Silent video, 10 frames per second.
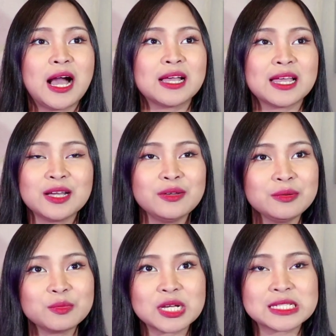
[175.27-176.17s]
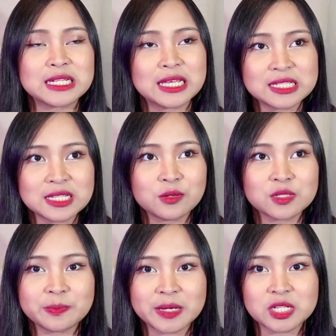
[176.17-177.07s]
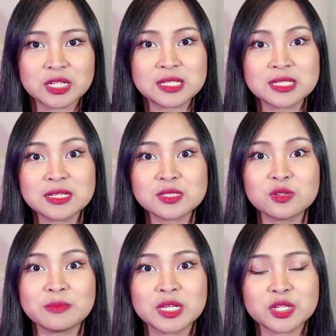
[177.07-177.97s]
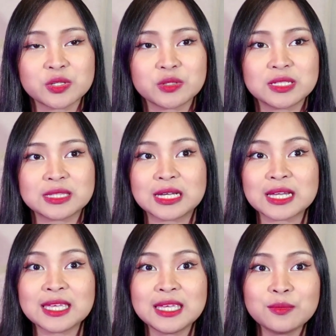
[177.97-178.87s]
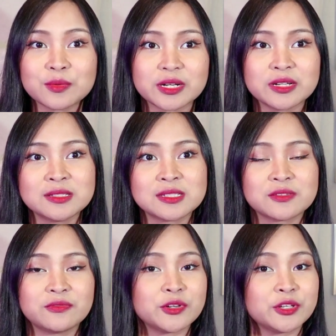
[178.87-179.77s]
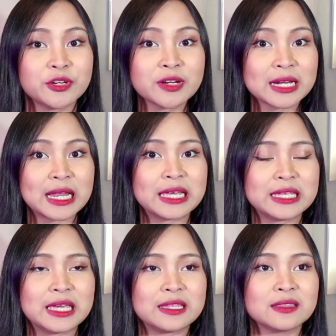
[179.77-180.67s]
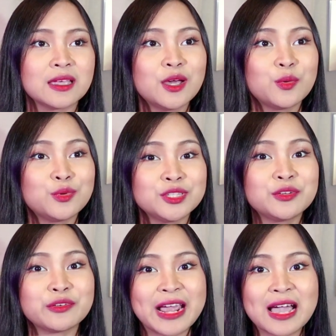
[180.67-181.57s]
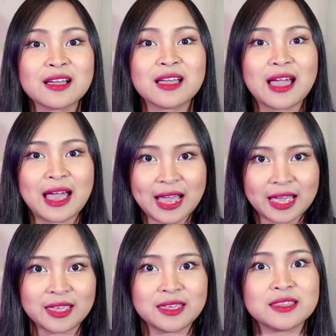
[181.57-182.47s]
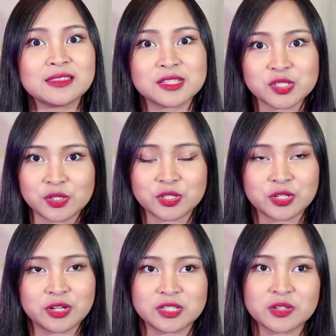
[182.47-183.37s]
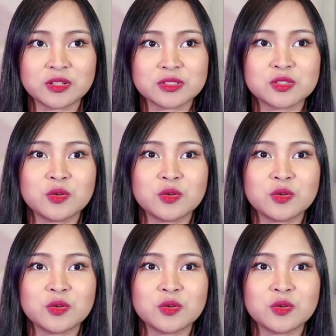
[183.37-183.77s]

Ang gagawin mo as an SEO specialist is to make sure that the keywords for your client would rank high in the search results.